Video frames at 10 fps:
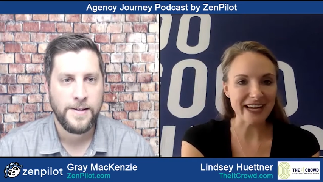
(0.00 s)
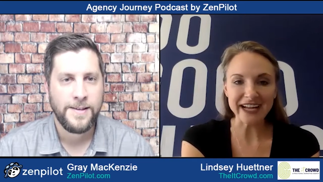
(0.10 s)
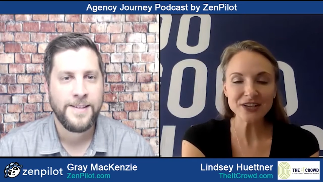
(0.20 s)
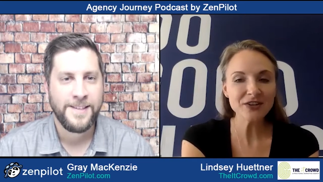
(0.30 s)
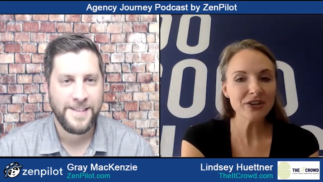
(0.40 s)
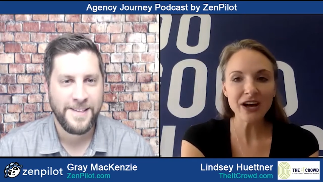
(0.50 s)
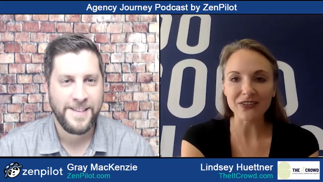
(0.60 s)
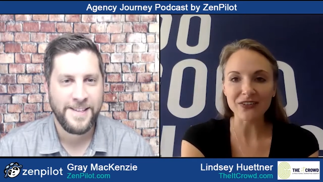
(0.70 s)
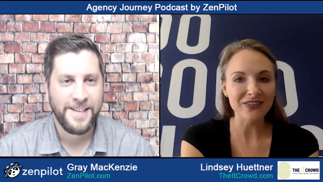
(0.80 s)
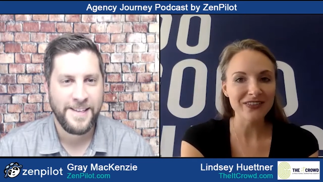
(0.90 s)
Speaker 1: I don't
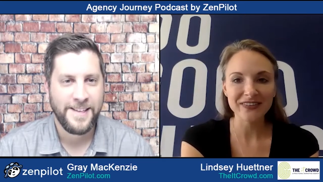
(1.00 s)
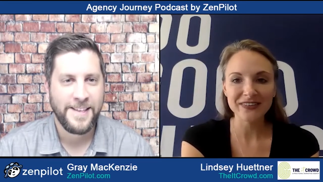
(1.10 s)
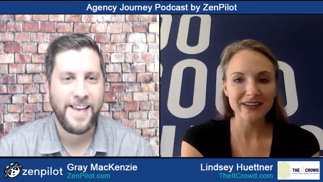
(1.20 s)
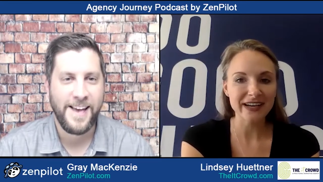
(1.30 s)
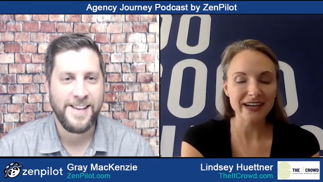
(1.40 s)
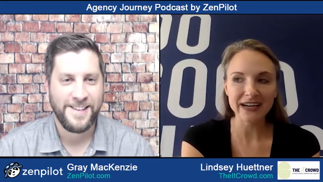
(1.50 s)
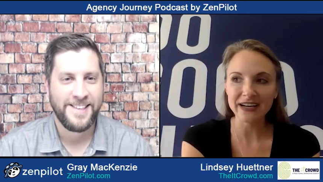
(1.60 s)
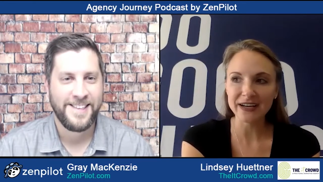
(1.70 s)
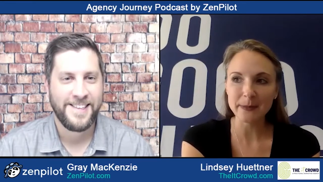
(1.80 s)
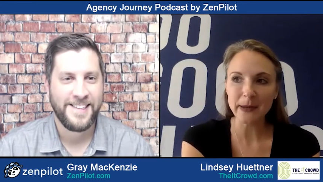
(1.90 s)
know. Yeah.
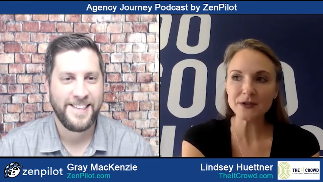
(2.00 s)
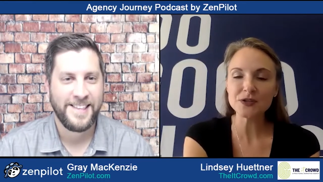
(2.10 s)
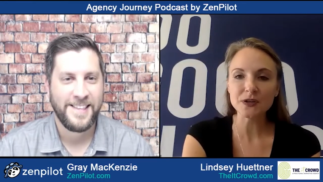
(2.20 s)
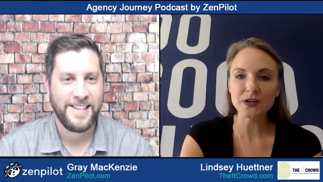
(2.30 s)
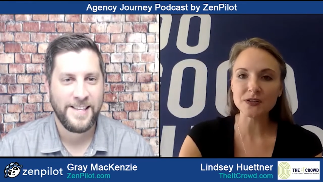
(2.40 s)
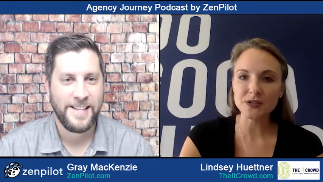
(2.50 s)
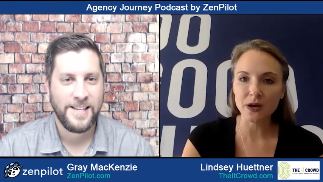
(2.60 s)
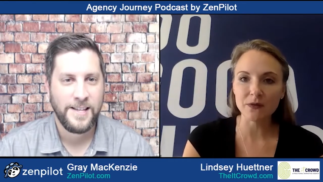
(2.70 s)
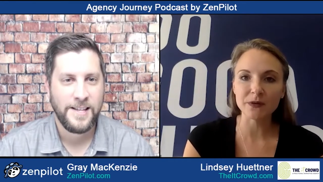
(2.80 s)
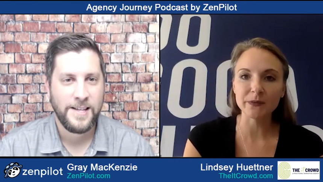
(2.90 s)
About 2 years
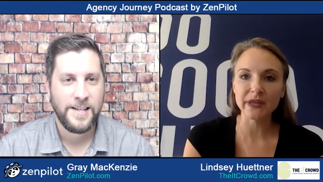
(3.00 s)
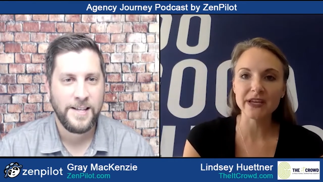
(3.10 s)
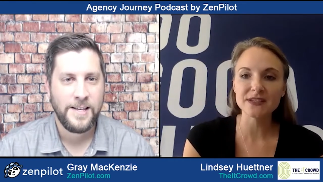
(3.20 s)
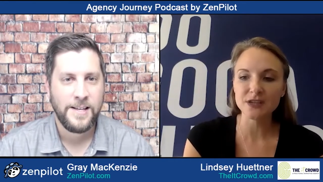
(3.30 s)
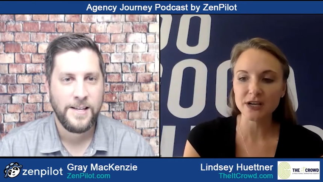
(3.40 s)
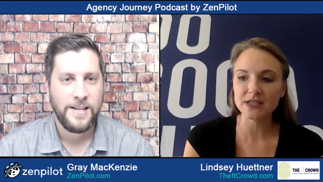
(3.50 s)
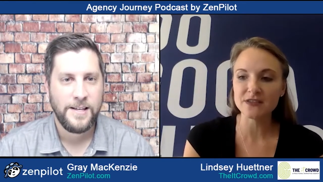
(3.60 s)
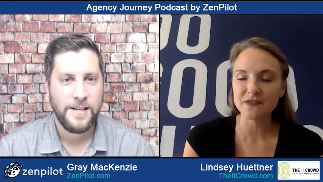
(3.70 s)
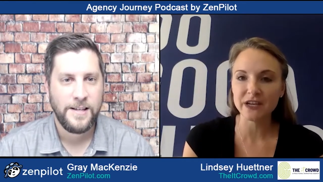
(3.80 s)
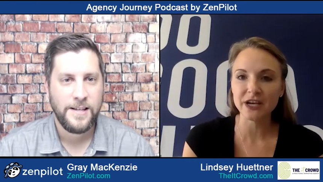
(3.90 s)
ago, we really started to
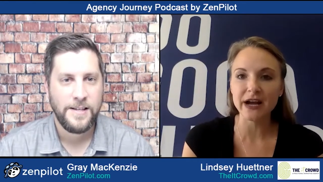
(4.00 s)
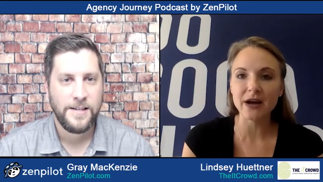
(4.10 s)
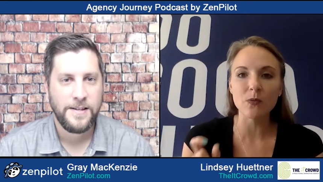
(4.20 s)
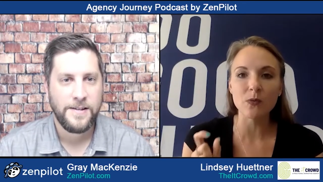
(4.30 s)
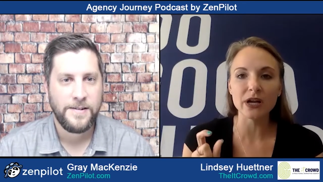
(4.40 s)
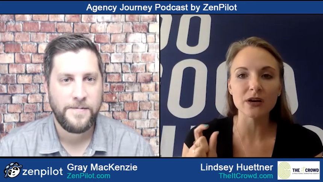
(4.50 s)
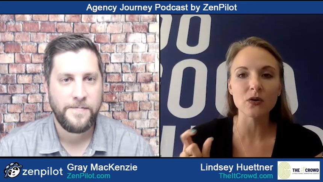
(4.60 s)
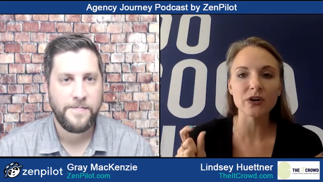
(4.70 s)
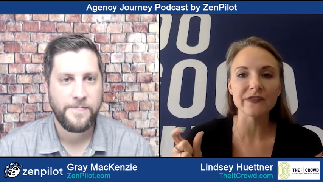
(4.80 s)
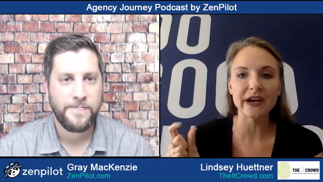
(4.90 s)
figure out what our
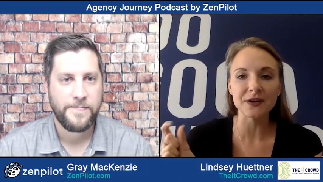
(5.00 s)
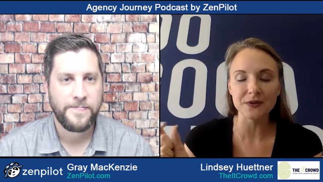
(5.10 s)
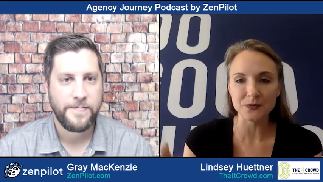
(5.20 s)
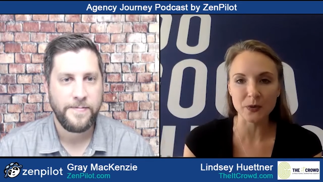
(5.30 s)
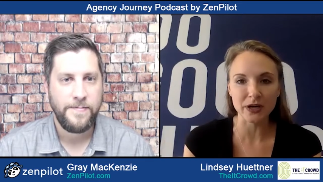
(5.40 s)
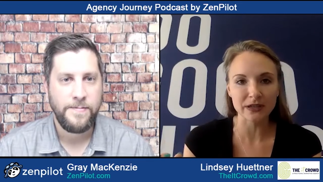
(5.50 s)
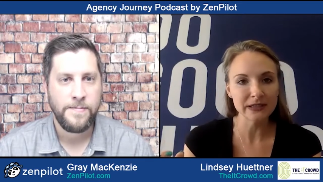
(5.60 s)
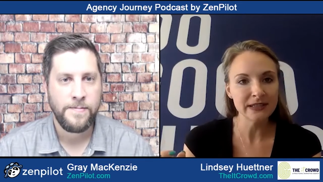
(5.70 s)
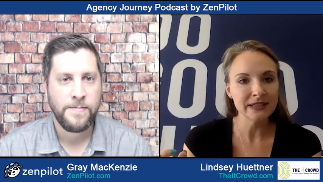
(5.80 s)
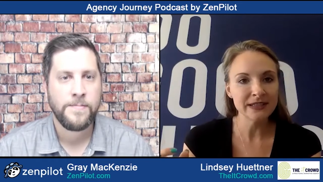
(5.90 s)
core values were.
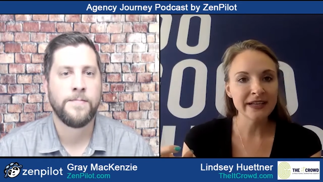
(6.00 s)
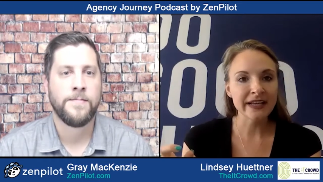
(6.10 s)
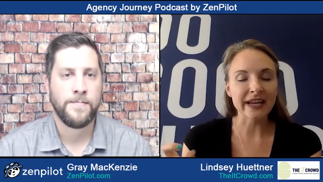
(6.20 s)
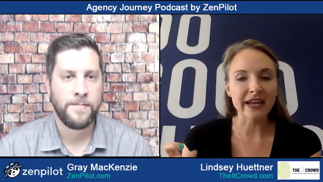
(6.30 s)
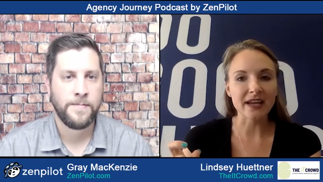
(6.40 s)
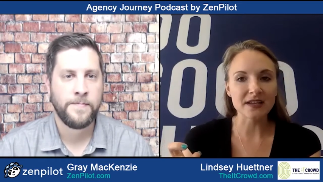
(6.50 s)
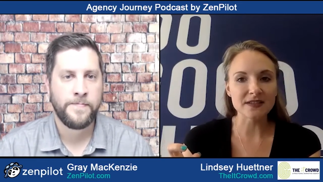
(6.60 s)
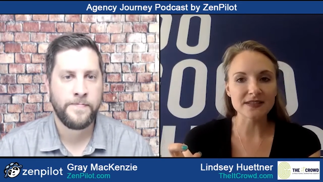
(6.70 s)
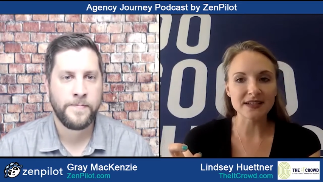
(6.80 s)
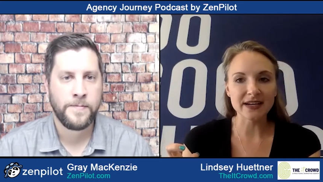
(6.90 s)
And
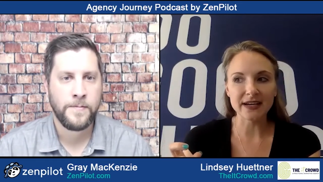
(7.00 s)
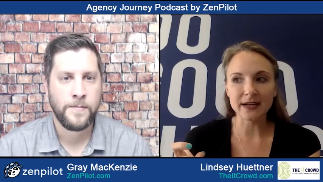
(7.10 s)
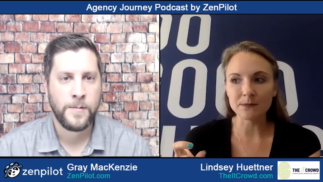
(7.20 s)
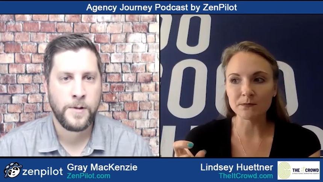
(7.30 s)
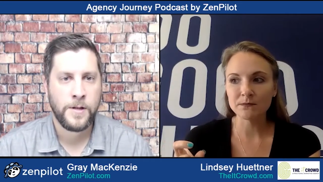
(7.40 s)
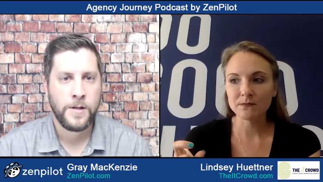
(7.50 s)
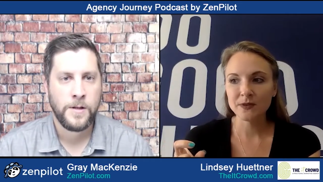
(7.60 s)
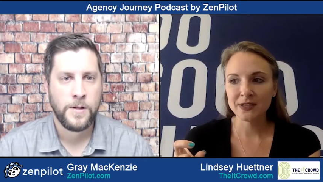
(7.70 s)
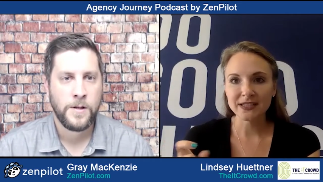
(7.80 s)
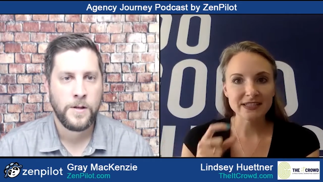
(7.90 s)

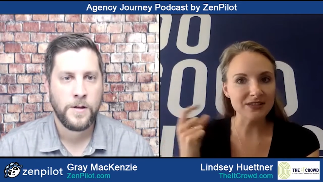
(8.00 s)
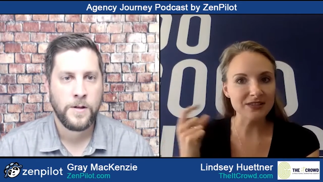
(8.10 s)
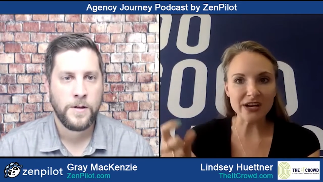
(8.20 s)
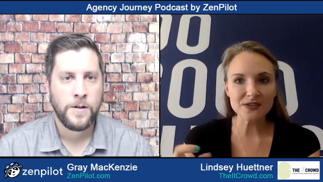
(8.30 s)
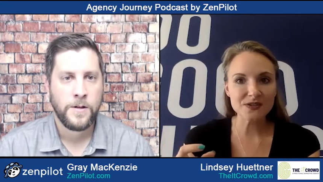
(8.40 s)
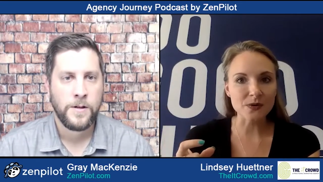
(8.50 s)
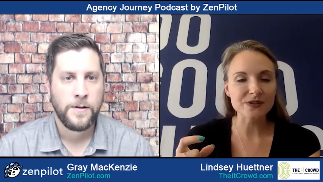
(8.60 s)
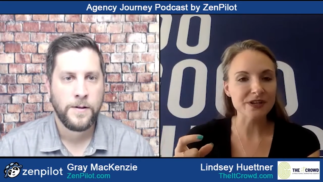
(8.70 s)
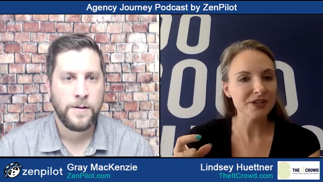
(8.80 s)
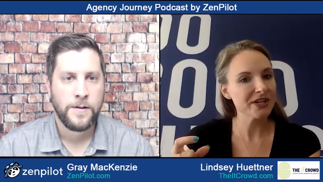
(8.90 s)
I did a lot of soul
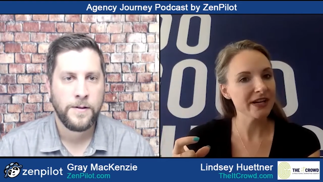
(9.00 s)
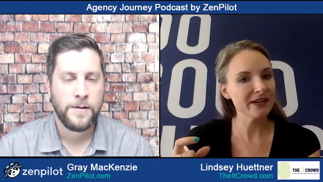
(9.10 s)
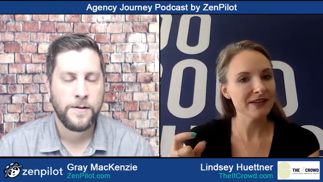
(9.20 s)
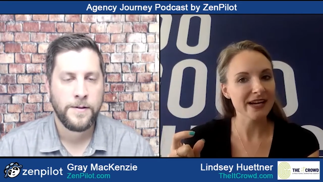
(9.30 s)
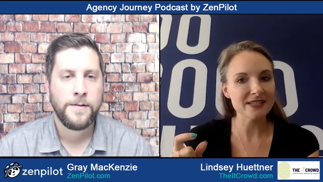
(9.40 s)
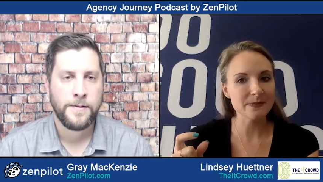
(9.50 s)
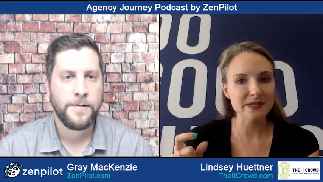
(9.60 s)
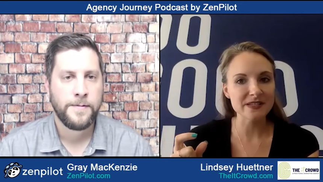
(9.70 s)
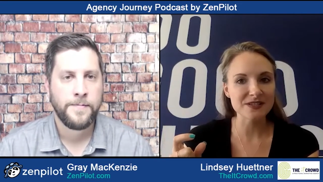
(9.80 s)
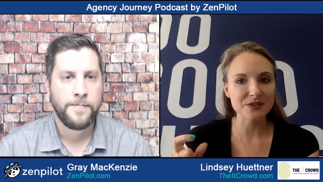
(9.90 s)
searching as a
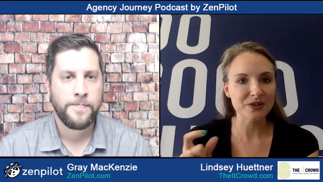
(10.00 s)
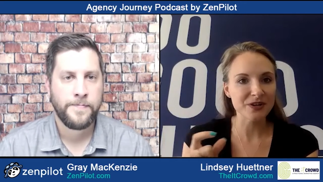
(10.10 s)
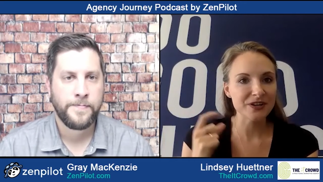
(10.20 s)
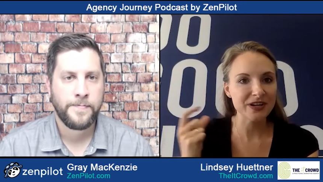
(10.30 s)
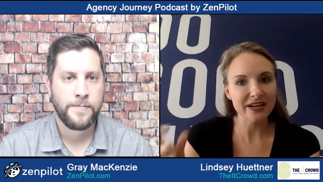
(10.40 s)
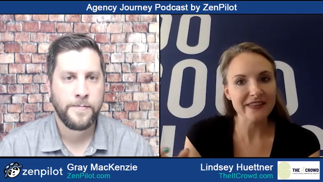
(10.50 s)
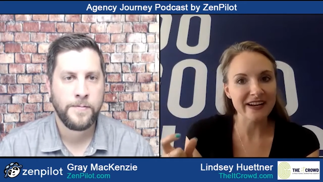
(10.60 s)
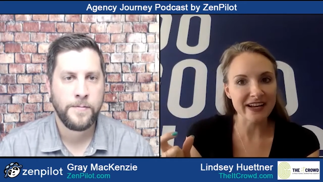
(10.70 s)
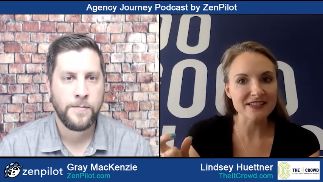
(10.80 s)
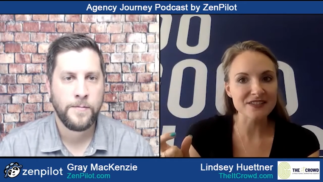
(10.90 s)
business owner. That
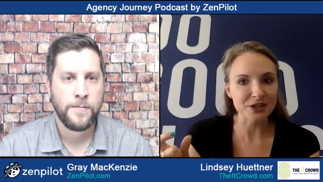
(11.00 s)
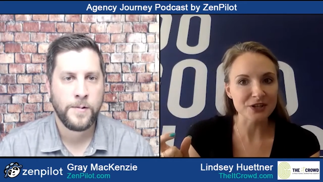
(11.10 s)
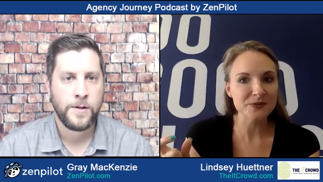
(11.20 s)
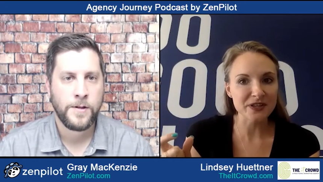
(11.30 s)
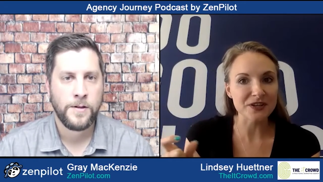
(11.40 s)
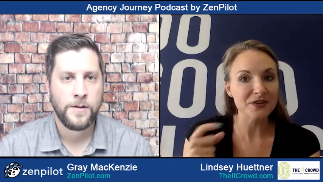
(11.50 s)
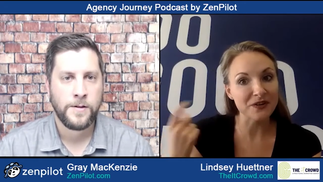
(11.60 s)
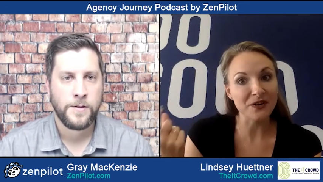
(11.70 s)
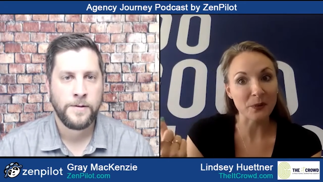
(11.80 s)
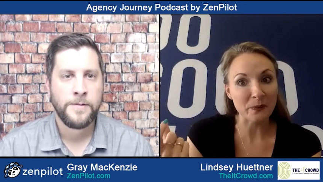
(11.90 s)
kind of starts with you. You
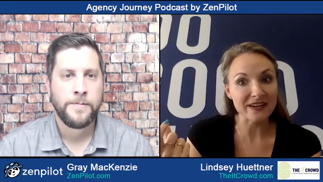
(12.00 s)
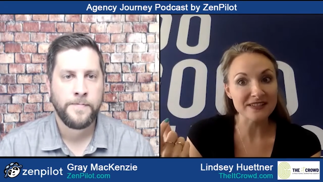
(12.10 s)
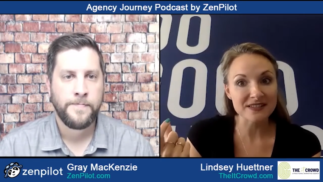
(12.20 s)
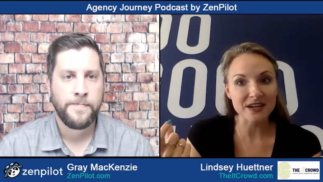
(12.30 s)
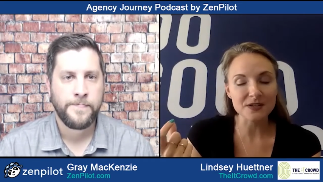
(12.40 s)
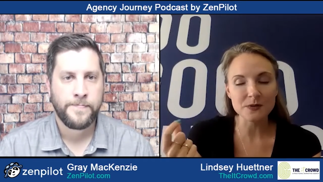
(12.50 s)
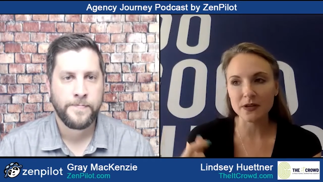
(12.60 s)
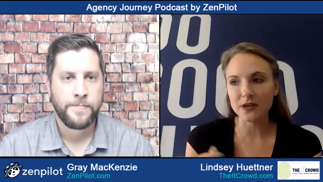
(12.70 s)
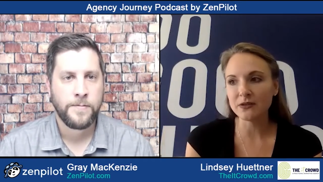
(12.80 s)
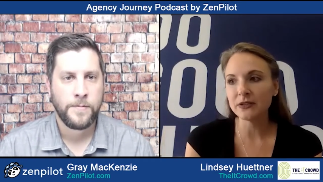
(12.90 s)
hope that it starts with
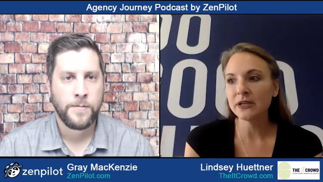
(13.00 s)
you.